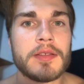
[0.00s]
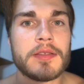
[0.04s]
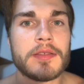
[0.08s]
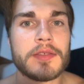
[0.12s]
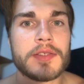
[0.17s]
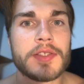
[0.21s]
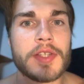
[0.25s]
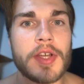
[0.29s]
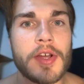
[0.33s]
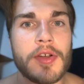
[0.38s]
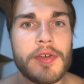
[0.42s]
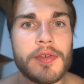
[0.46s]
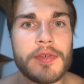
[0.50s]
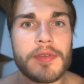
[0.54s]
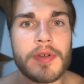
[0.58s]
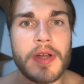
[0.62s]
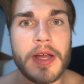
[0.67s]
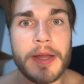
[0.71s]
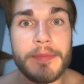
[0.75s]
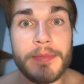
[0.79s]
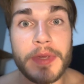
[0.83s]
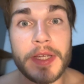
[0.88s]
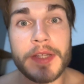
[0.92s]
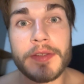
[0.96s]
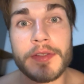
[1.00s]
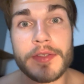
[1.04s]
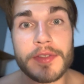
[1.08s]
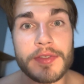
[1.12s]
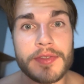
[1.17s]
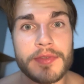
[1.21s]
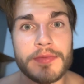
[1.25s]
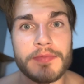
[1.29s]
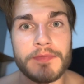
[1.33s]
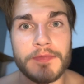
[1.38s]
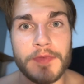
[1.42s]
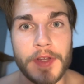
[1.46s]
So I'm making
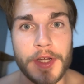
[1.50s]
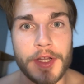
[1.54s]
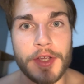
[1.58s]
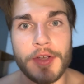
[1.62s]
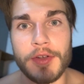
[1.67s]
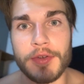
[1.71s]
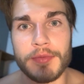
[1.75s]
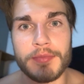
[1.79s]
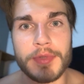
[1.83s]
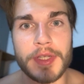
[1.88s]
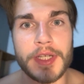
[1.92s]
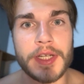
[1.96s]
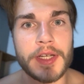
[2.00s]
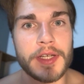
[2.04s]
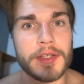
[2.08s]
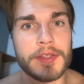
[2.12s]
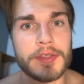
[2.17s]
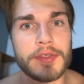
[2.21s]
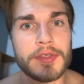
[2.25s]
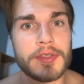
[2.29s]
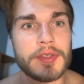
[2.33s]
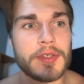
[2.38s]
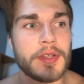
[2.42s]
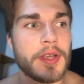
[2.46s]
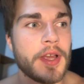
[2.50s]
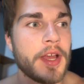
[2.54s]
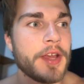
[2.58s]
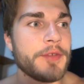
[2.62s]
this video because